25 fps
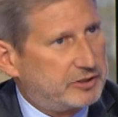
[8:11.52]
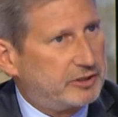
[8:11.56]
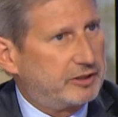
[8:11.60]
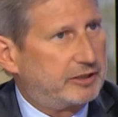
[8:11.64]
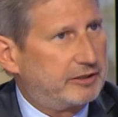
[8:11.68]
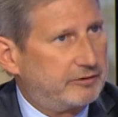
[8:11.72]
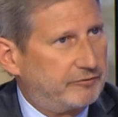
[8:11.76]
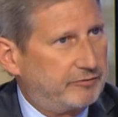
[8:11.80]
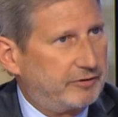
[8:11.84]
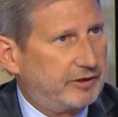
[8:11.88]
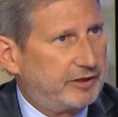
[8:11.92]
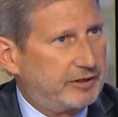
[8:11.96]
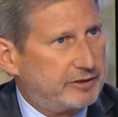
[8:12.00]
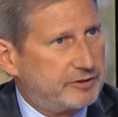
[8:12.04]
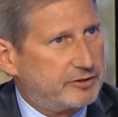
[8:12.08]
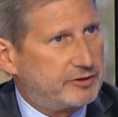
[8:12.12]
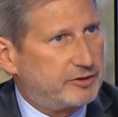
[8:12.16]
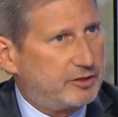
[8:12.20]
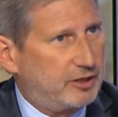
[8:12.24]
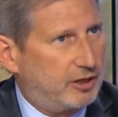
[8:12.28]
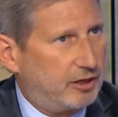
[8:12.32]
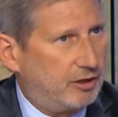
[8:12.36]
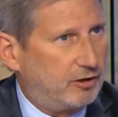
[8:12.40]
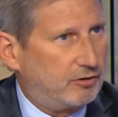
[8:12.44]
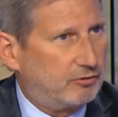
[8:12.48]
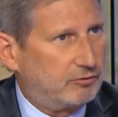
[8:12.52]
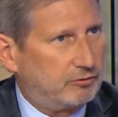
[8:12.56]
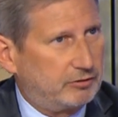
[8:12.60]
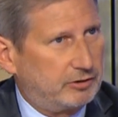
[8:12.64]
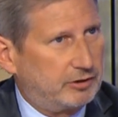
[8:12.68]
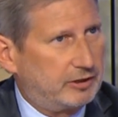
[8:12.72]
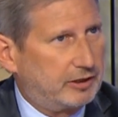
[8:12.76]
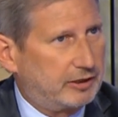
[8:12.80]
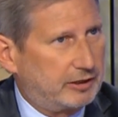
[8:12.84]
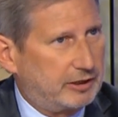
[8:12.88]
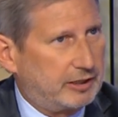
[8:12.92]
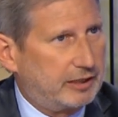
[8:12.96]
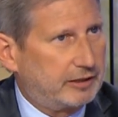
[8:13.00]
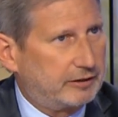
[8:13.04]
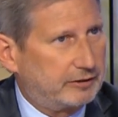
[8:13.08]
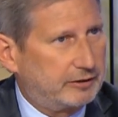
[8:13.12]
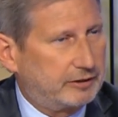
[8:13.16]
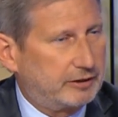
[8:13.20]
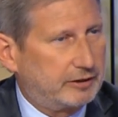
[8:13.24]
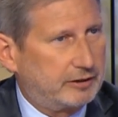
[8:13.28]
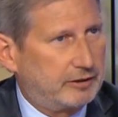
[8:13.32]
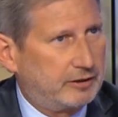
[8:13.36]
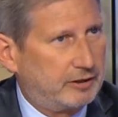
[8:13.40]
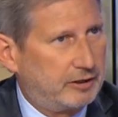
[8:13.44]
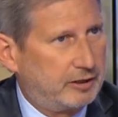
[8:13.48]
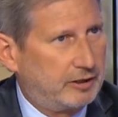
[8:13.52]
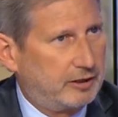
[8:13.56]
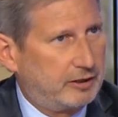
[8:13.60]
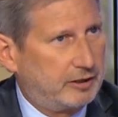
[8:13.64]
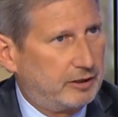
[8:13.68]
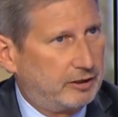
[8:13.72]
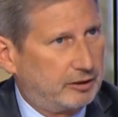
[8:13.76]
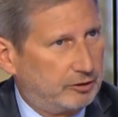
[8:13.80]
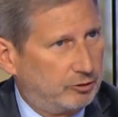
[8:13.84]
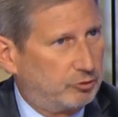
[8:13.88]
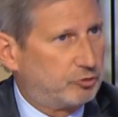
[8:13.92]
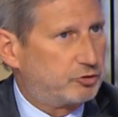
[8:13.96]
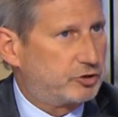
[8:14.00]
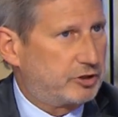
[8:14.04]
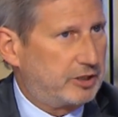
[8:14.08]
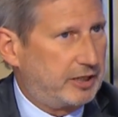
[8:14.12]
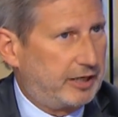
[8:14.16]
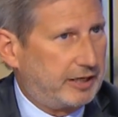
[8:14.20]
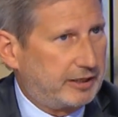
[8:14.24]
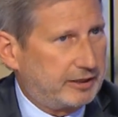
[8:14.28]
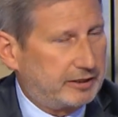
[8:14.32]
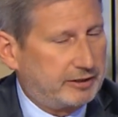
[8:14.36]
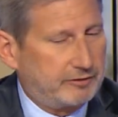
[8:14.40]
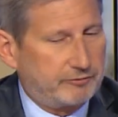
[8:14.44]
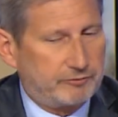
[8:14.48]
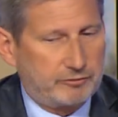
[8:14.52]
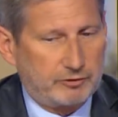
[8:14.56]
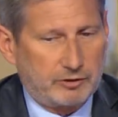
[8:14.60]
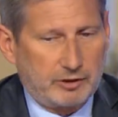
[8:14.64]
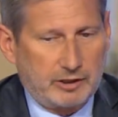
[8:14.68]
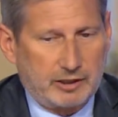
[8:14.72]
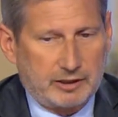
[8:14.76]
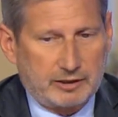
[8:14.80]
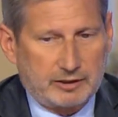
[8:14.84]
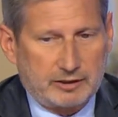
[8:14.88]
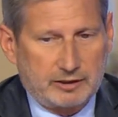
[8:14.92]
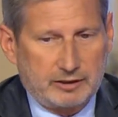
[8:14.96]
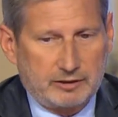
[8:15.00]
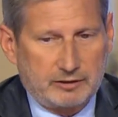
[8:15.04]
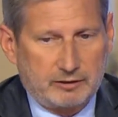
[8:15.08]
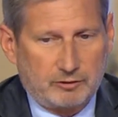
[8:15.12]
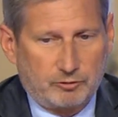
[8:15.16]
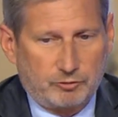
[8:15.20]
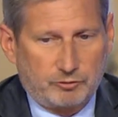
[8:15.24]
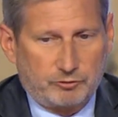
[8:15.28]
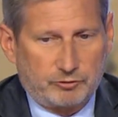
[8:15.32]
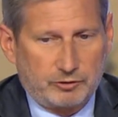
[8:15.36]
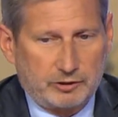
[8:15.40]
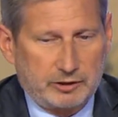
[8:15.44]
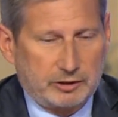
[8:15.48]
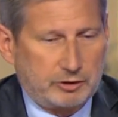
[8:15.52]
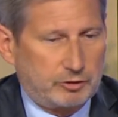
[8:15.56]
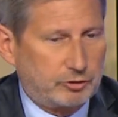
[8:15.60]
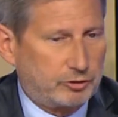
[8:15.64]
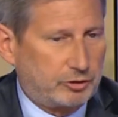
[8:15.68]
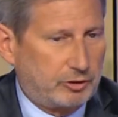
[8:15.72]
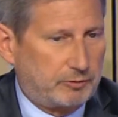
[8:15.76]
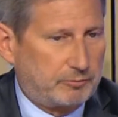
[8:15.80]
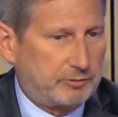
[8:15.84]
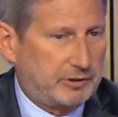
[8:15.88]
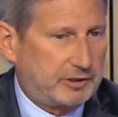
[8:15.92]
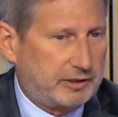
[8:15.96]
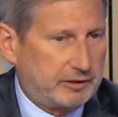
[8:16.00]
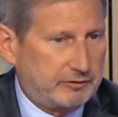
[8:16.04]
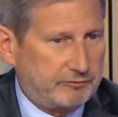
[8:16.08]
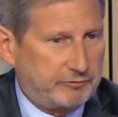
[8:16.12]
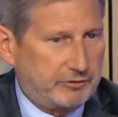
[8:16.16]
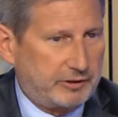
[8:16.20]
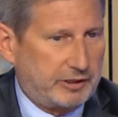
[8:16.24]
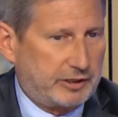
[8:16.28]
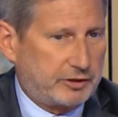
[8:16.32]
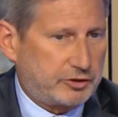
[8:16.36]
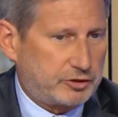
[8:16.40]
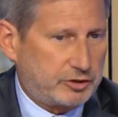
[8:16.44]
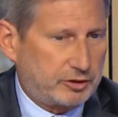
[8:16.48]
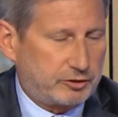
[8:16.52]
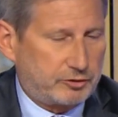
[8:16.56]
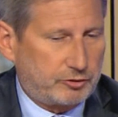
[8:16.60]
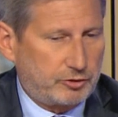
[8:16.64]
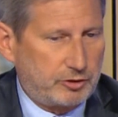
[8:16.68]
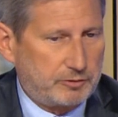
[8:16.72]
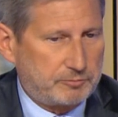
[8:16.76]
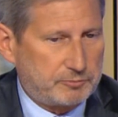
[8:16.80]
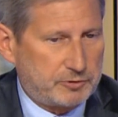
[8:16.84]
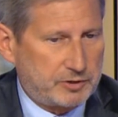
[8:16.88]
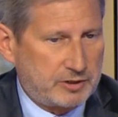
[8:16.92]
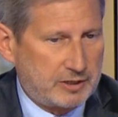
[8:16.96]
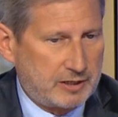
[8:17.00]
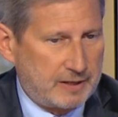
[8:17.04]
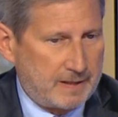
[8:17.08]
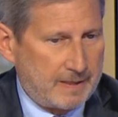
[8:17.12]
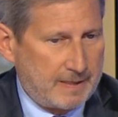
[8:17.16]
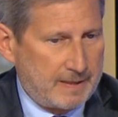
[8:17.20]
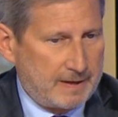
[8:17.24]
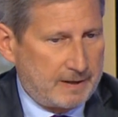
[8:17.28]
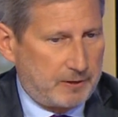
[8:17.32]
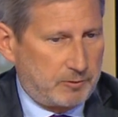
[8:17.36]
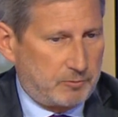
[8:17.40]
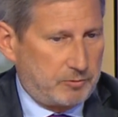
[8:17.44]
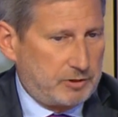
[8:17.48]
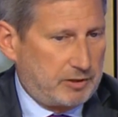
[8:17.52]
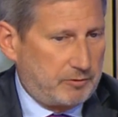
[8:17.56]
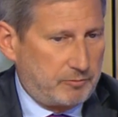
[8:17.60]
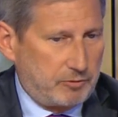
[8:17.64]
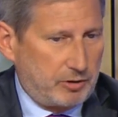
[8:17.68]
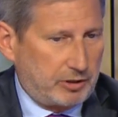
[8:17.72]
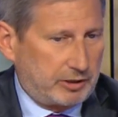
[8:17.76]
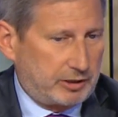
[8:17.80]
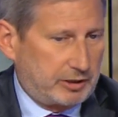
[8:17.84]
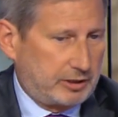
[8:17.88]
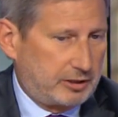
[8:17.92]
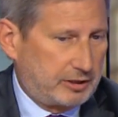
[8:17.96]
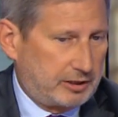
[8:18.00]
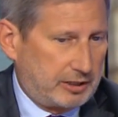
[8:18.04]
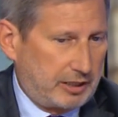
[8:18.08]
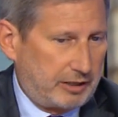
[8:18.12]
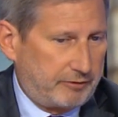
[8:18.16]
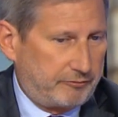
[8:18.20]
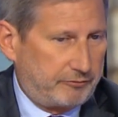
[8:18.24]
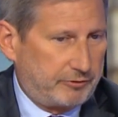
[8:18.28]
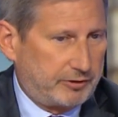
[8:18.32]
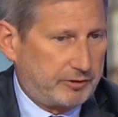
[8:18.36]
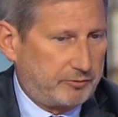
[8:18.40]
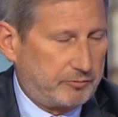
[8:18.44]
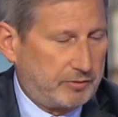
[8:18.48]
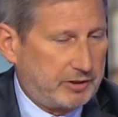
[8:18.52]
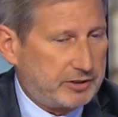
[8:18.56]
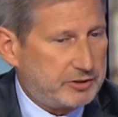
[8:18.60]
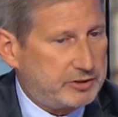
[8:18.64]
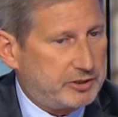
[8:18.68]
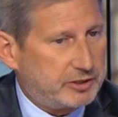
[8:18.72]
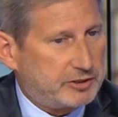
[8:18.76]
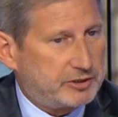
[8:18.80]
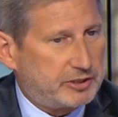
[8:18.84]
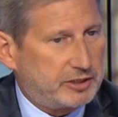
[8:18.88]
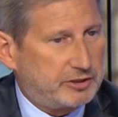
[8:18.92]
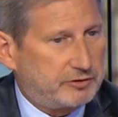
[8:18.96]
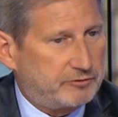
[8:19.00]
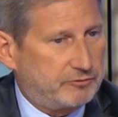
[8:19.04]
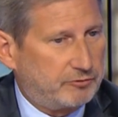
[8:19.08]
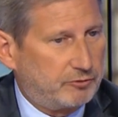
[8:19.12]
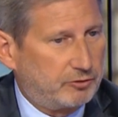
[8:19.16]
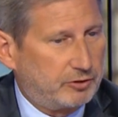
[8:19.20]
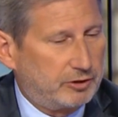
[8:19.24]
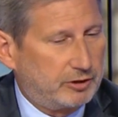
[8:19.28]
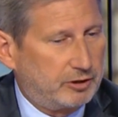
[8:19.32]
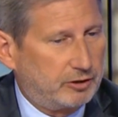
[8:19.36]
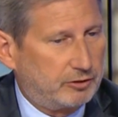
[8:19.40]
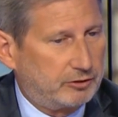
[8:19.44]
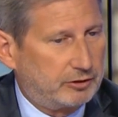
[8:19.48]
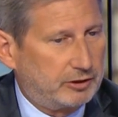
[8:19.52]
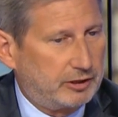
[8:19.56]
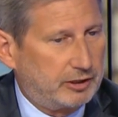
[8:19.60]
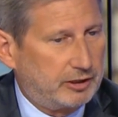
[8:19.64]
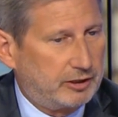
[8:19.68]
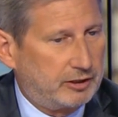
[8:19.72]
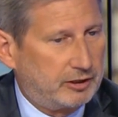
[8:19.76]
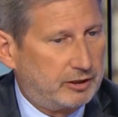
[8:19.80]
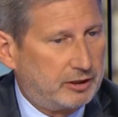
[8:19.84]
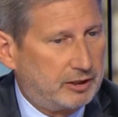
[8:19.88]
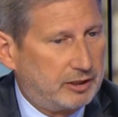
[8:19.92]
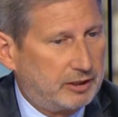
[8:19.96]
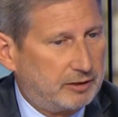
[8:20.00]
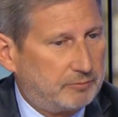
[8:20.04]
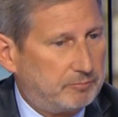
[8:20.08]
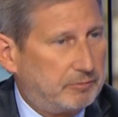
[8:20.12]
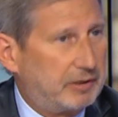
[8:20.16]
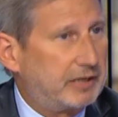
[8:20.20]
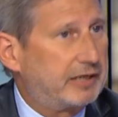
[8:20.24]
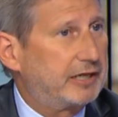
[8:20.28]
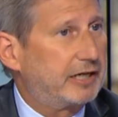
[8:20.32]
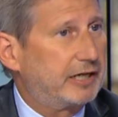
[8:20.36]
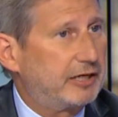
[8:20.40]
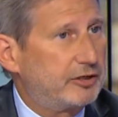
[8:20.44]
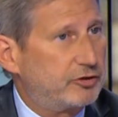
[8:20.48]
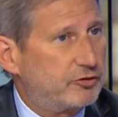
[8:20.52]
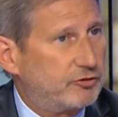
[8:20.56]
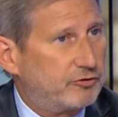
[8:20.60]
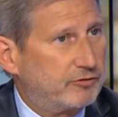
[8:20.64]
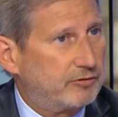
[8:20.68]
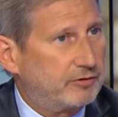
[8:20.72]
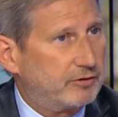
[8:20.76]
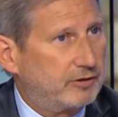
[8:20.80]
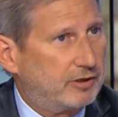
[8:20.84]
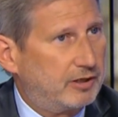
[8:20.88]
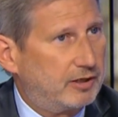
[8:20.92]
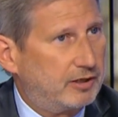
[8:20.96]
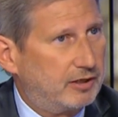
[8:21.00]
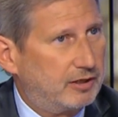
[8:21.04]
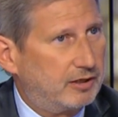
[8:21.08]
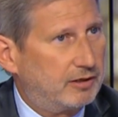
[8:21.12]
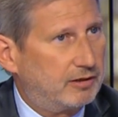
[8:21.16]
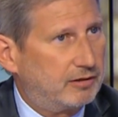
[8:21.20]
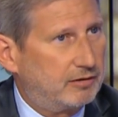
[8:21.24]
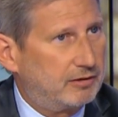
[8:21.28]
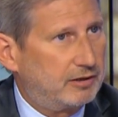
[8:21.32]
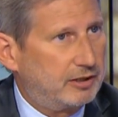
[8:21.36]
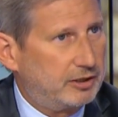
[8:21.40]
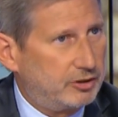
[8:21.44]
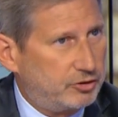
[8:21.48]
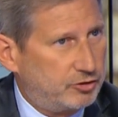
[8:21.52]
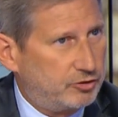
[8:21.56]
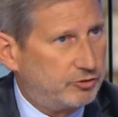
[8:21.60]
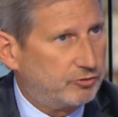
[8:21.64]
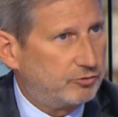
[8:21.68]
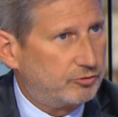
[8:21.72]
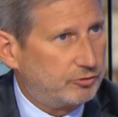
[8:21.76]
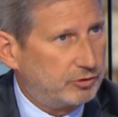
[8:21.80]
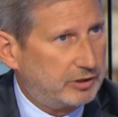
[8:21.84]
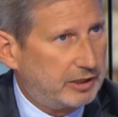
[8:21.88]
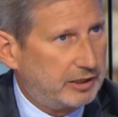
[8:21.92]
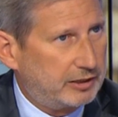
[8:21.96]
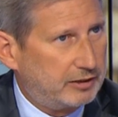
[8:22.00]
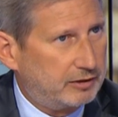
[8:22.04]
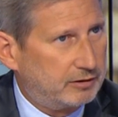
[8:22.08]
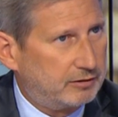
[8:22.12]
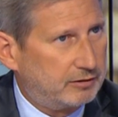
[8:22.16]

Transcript: difference how the country looks like, if you like, in also in economic and financial terms. We are working, I think, very successfully on the migration uh, issue together.